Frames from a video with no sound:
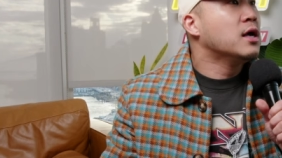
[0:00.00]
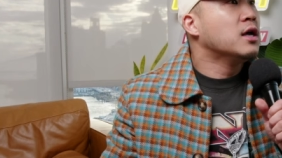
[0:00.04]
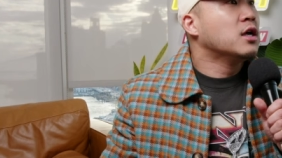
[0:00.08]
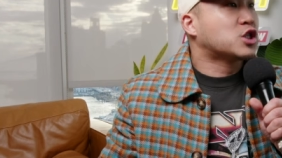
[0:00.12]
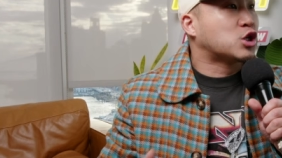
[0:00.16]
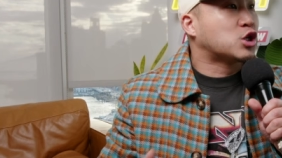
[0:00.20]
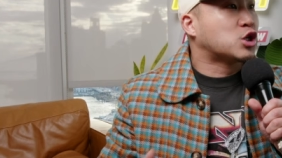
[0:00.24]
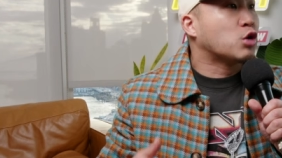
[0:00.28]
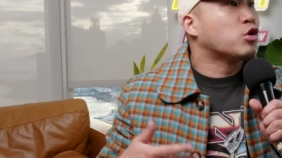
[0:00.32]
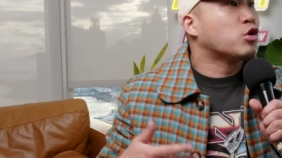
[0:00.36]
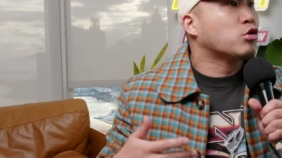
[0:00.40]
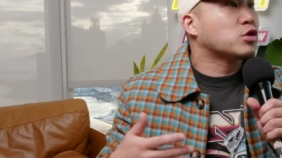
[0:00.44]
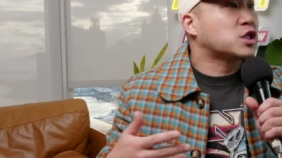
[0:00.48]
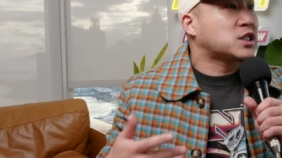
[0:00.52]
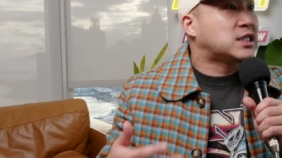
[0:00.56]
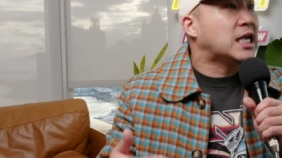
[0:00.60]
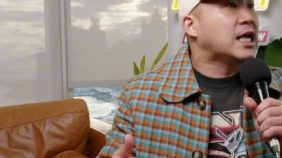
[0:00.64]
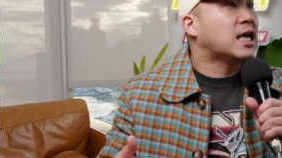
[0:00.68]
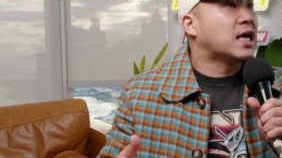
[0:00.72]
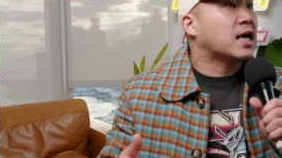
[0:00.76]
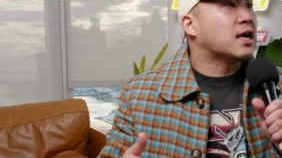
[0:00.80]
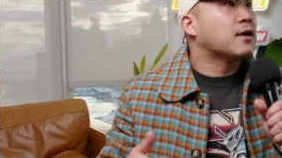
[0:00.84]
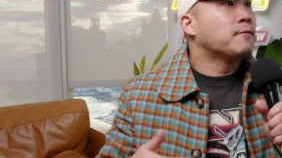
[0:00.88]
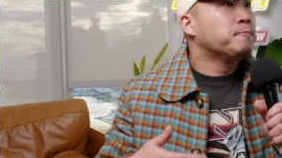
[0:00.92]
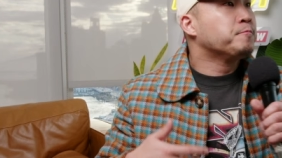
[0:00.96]
So you're
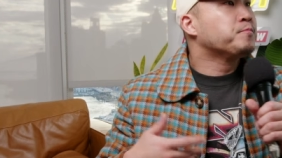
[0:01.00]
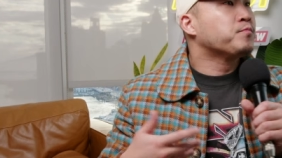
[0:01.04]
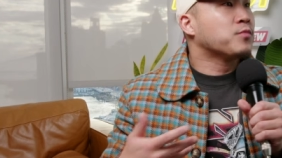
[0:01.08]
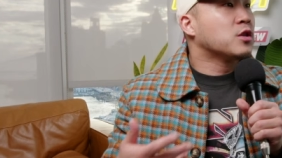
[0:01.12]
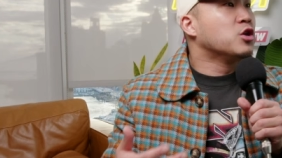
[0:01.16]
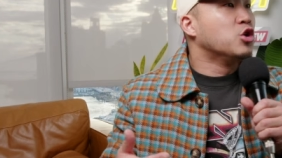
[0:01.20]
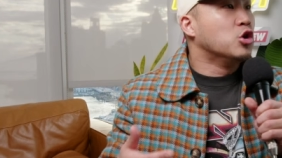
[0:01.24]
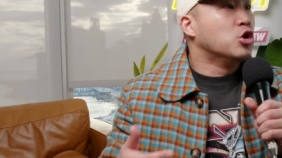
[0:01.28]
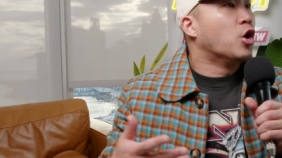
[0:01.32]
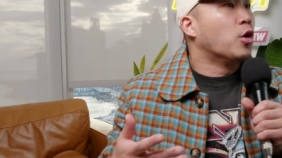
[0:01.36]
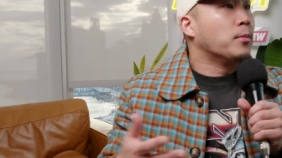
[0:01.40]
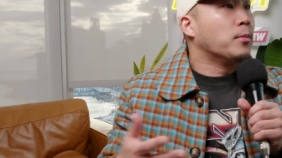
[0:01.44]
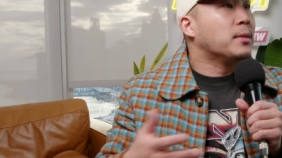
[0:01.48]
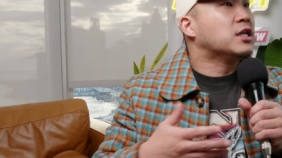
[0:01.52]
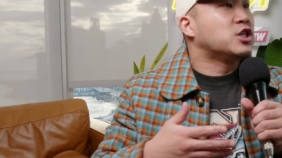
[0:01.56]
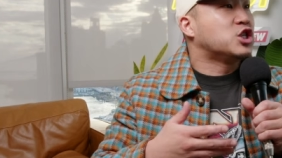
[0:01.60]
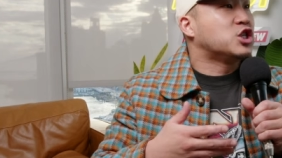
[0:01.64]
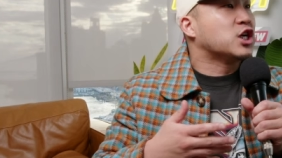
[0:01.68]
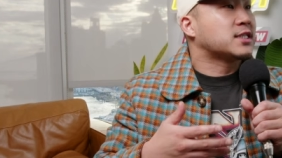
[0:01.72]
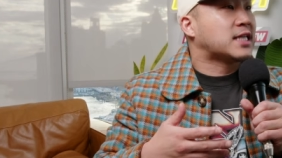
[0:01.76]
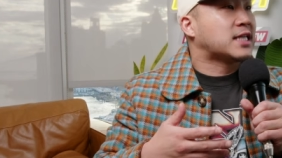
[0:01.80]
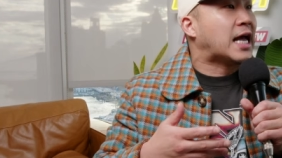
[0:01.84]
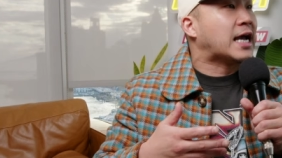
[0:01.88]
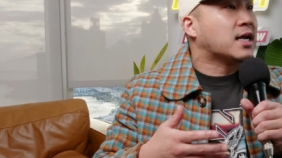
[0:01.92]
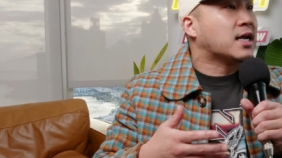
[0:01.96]
seeing, you know what I mean,
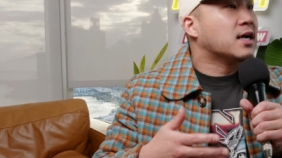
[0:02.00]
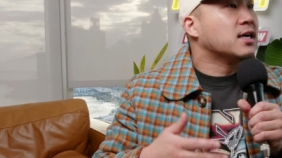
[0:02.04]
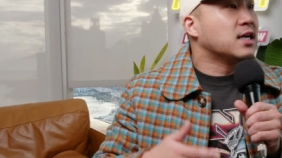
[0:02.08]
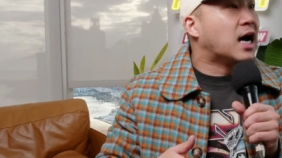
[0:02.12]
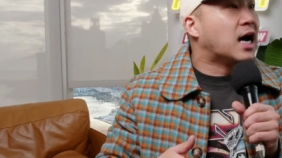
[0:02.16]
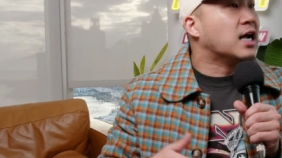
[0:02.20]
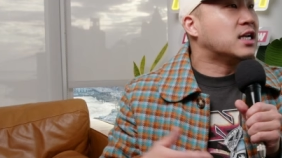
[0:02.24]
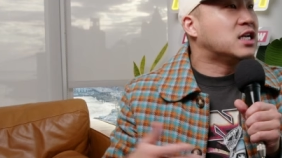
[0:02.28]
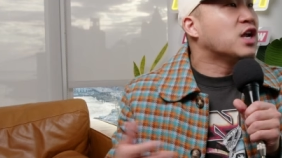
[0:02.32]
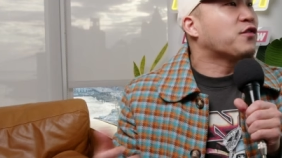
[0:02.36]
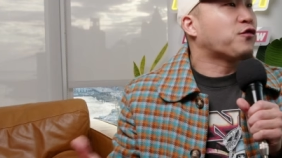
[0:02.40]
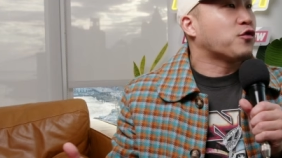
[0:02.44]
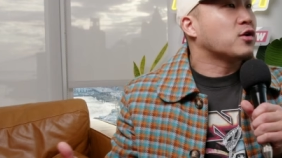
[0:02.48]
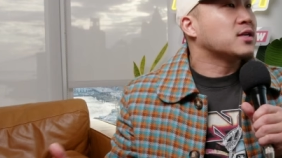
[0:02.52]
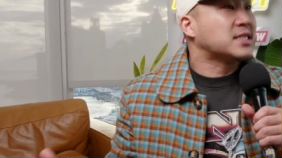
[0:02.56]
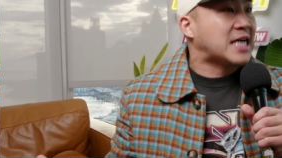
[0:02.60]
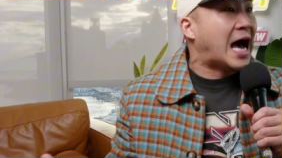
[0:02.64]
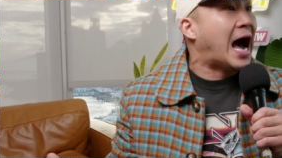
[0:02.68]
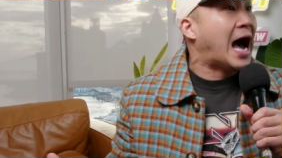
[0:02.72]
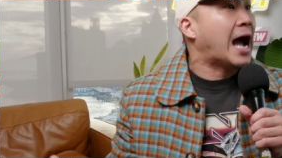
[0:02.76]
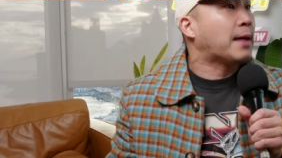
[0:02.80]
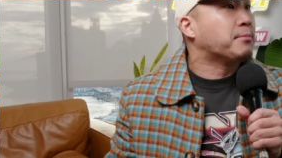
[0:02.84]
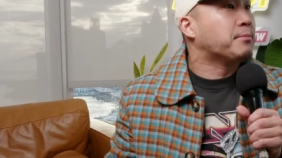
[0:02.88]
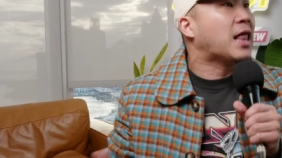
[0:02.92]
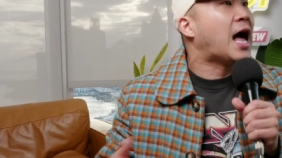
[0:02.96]
just like a different
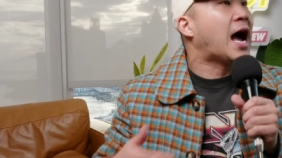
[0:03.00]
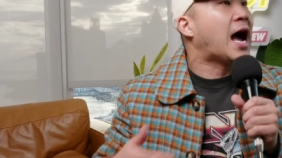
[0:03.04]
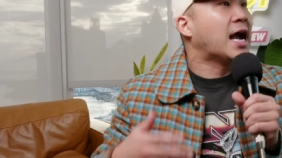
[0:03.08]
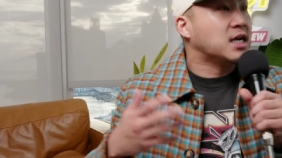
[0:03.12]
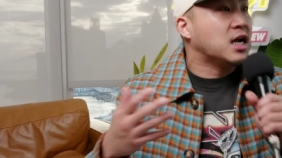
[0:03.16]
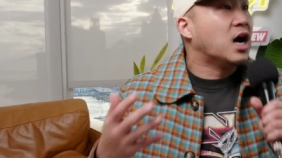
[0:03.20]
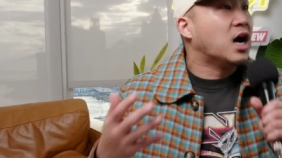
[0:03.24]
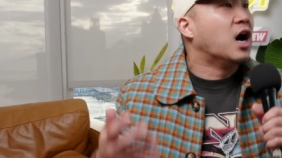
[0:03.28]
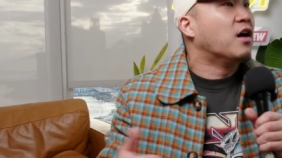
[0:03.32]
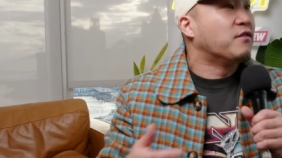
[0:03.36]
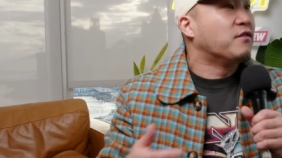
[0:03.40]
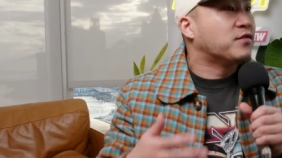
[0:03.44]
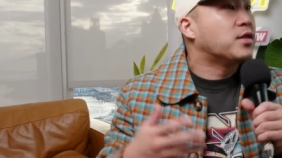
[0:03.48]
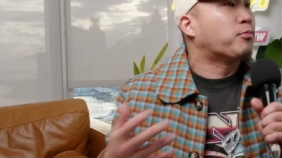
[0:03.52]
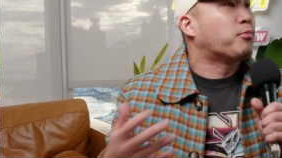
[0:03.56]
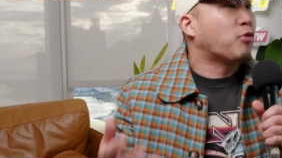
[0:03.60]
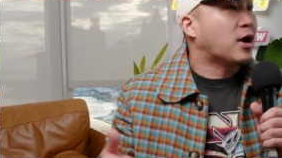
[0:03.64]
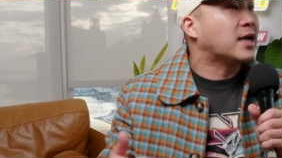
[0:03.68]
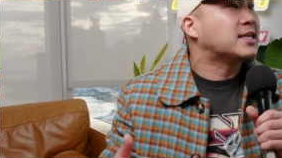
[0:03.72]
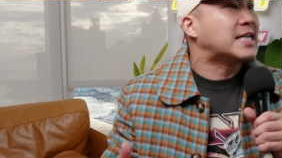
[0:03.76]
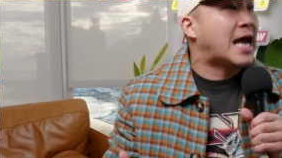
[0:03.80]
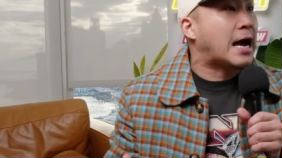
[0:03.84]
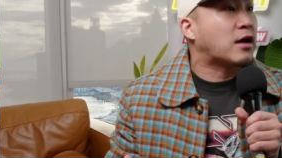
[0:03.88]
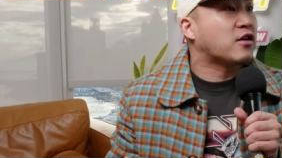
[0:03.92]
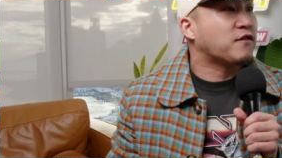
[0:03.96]
timeline of the
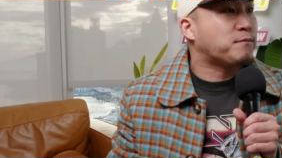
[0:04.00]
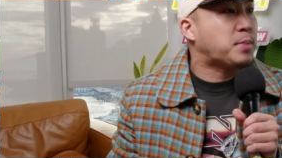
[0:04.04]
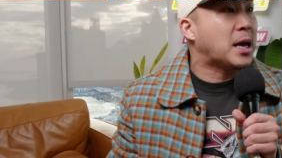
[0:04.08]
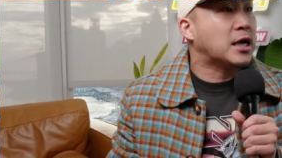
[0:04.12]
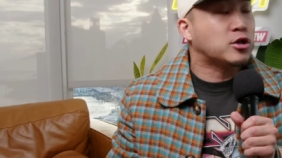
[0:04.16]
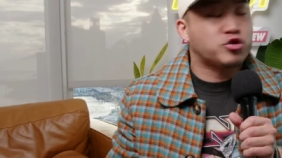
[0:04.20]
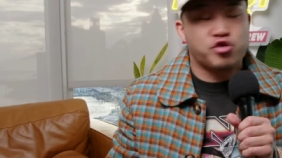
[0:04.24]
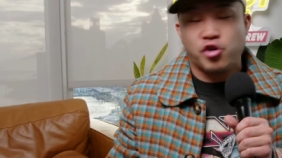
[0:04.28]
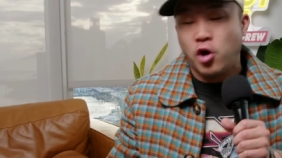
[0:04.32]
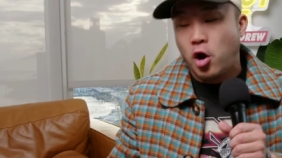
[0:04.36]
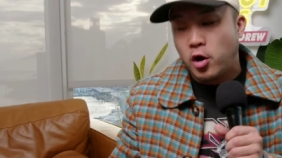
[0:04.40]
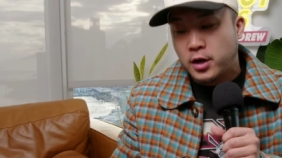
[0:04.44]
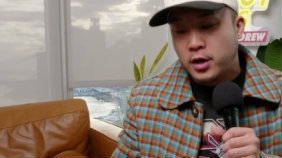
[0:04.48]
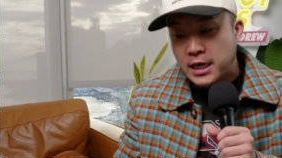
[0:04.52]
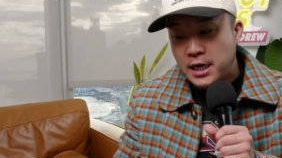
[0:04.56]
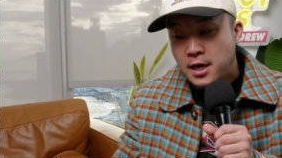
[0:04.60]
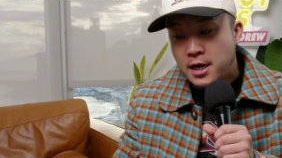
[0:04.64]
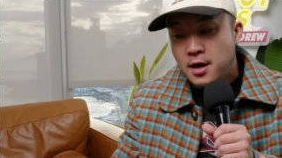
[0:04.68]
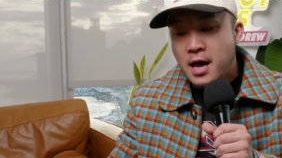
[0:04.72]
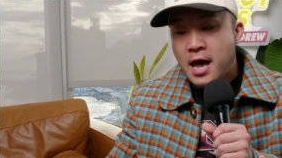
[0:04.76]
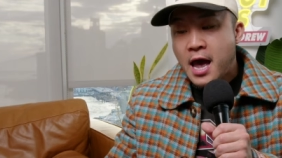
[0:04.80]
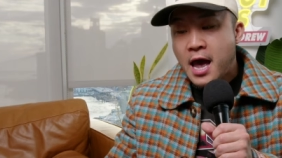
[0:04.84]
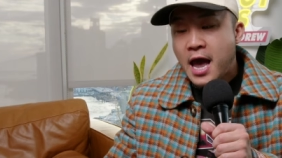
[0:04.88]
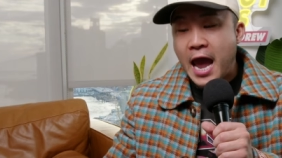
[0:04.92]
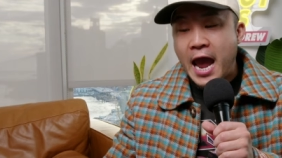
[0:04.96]
breakdown of patriarchy.